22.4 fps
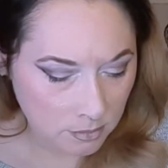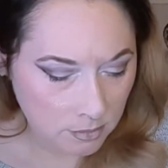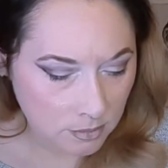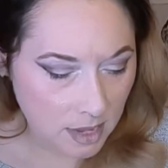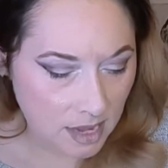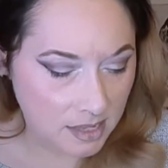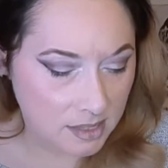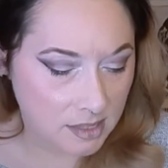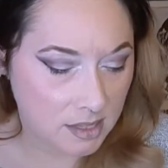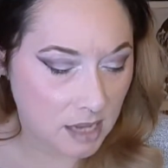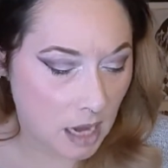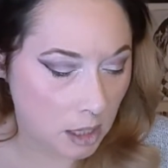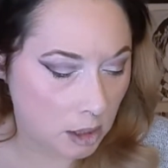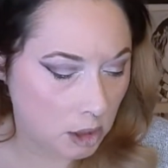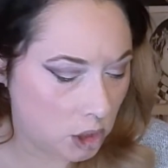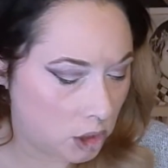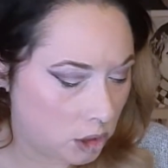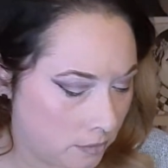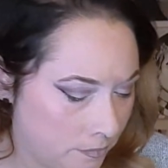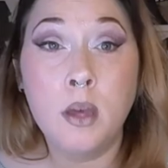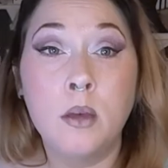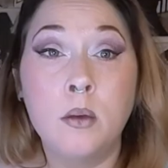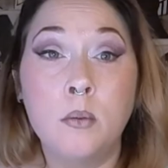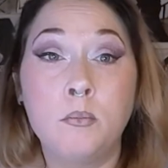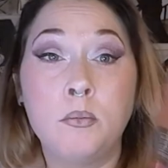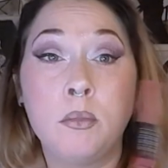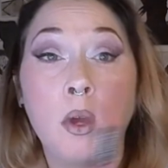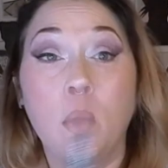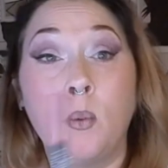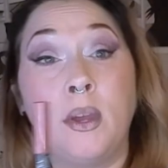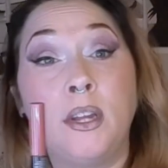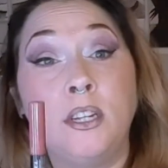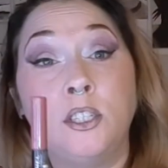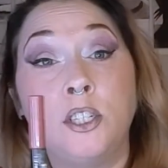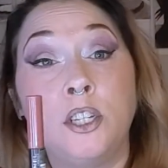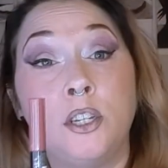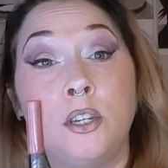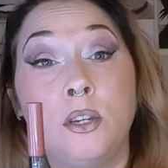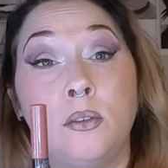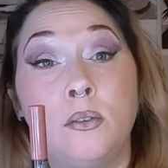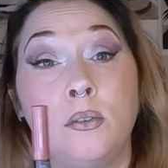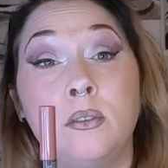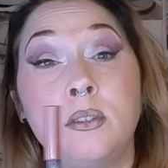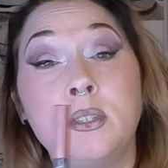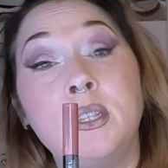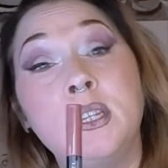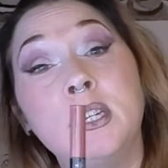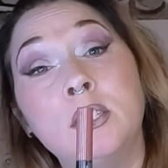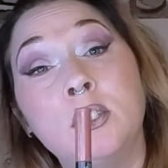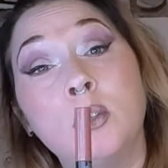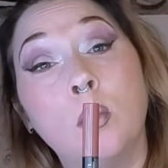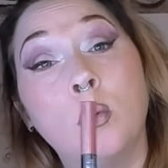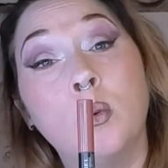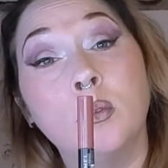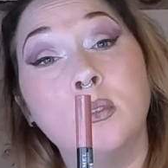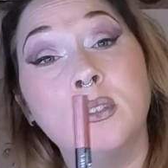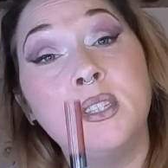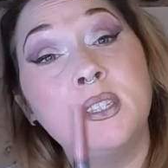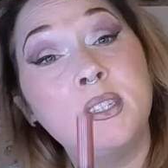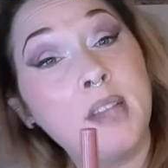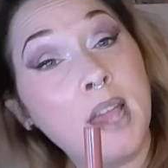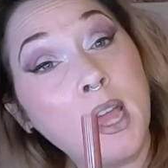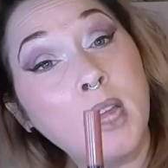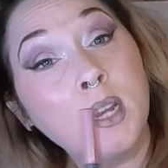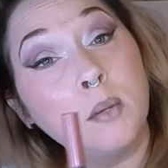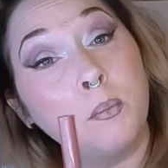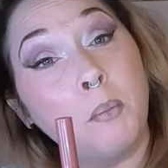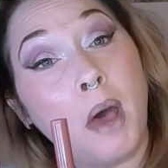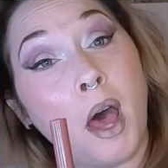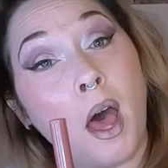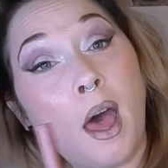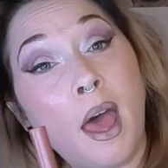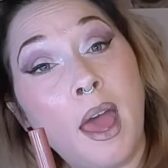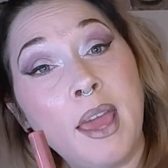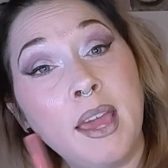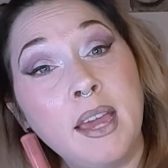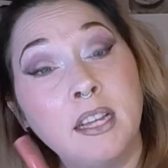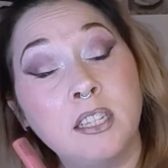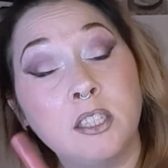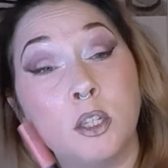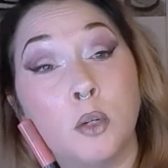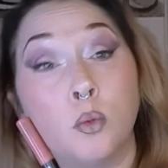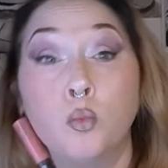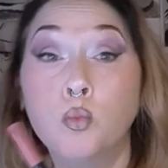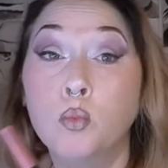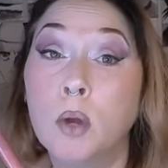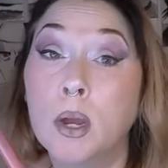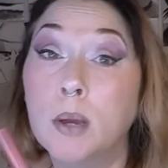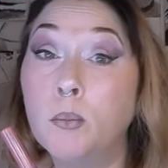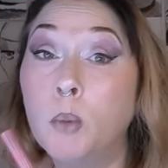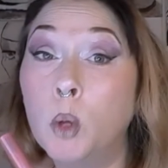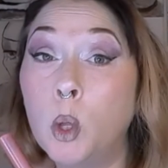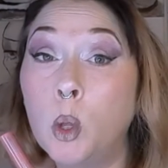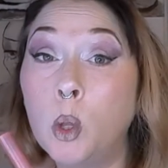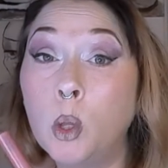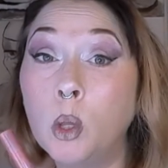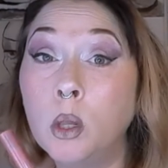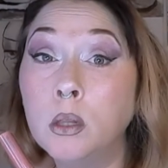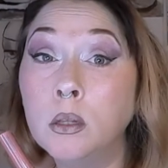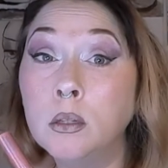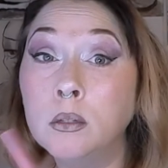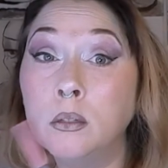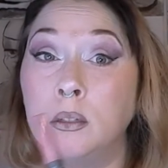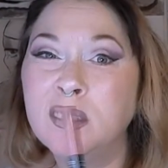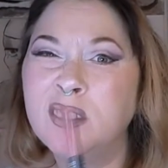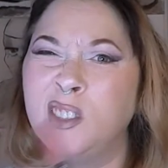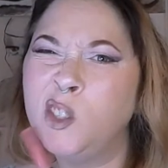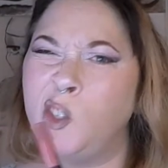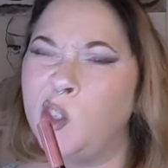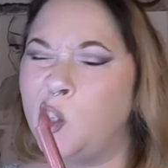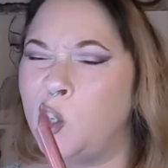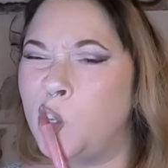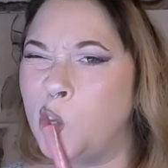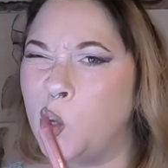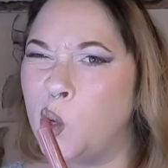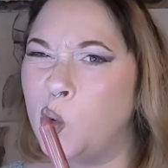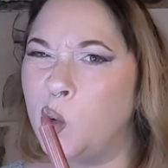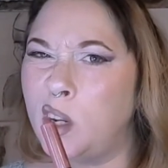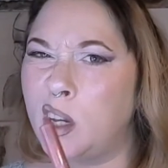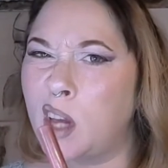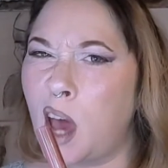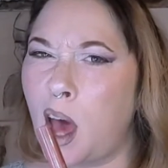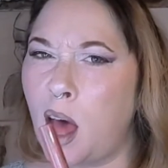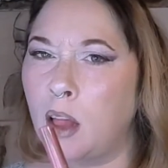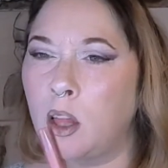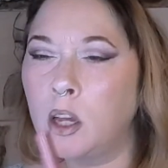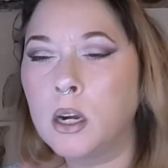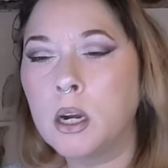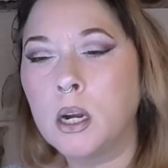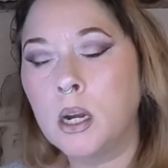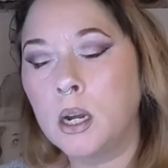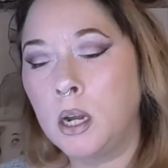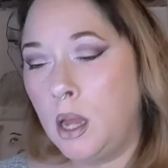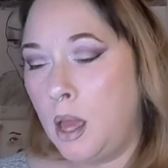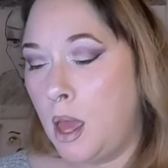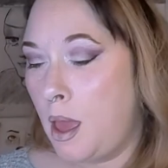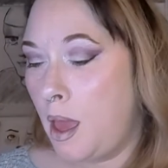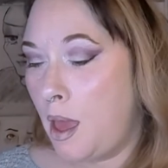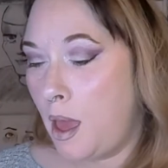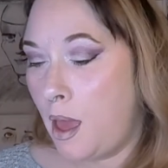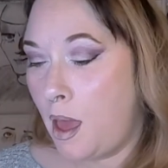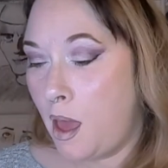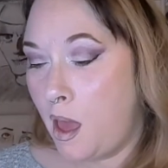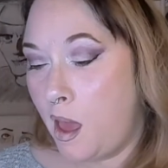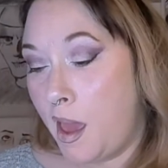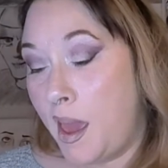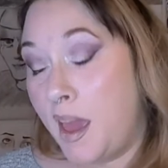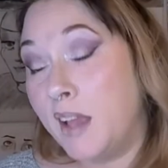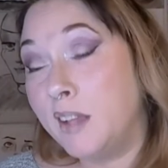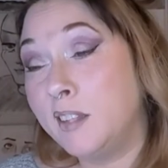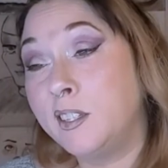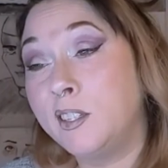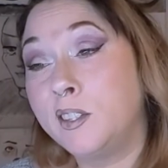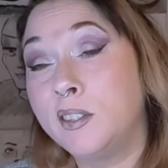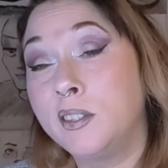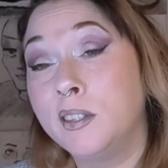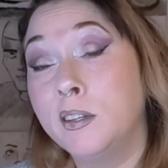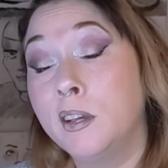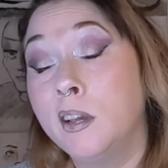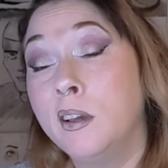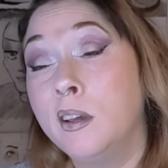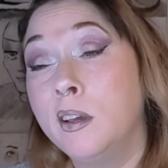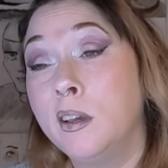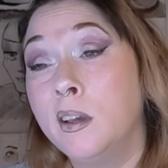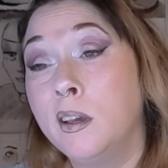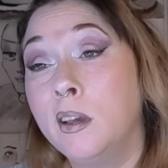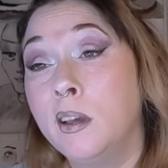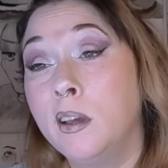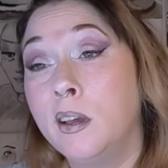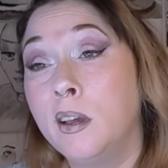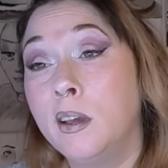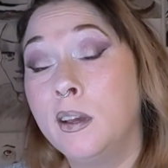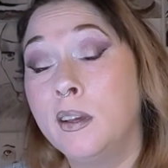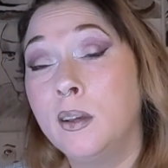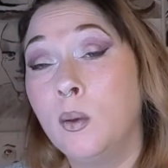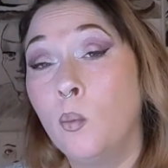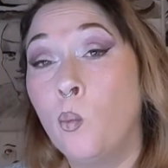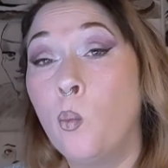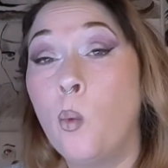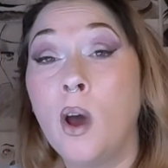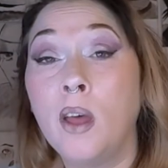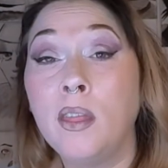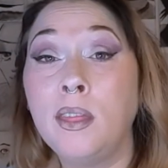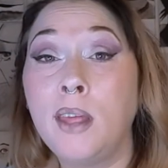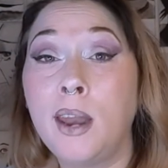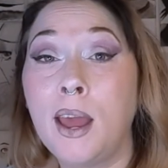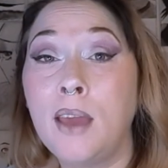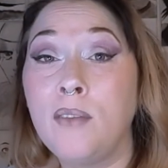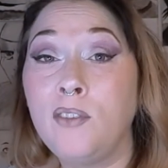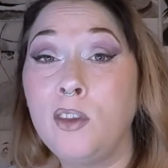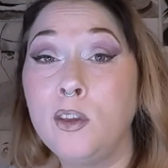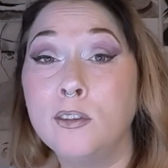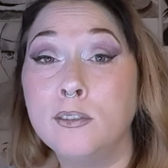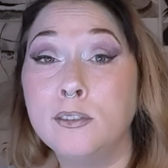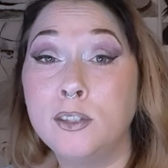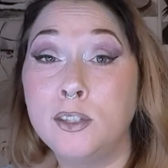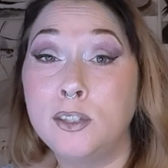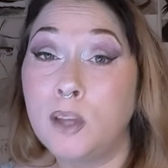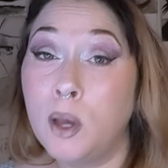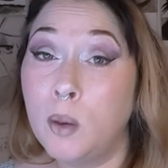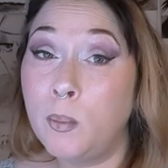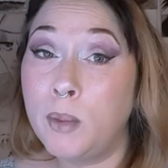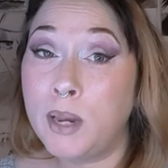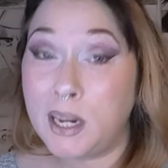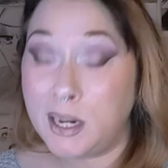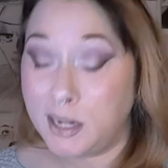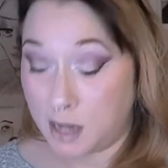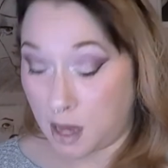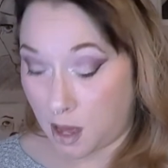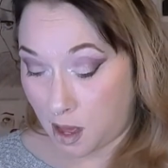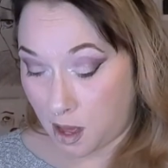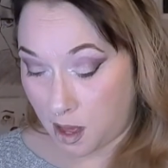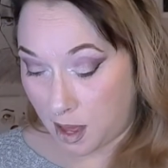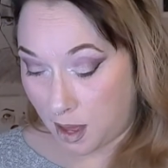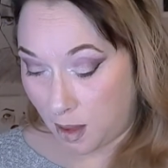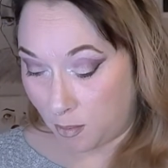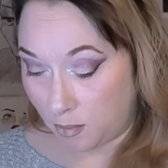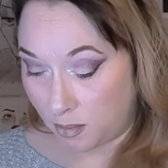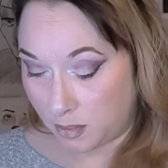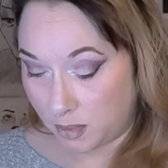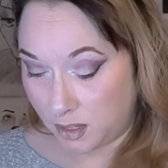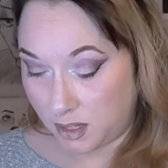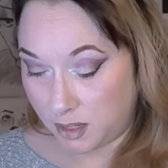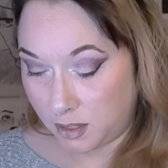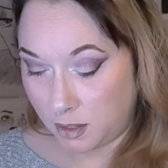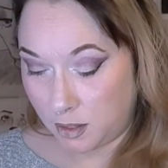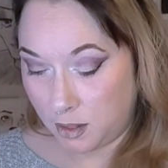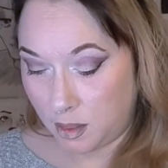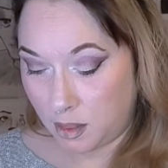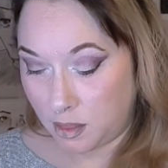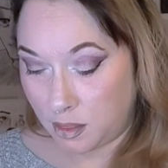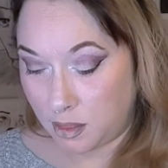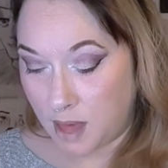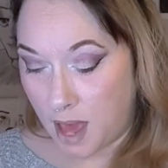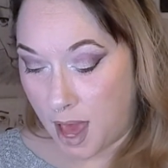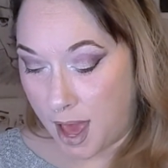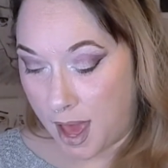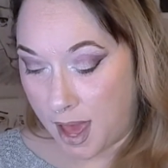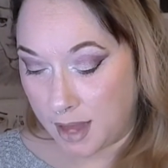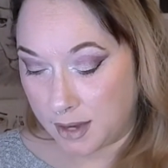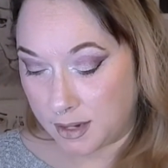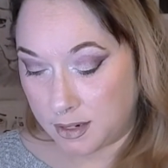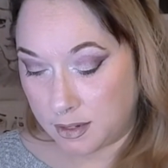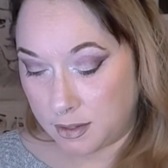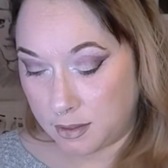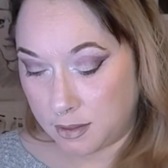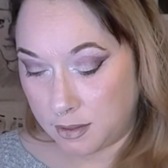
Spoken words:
as such. Going to use this old standby. It's a Rimmel nude color. It's one that I've used so many times that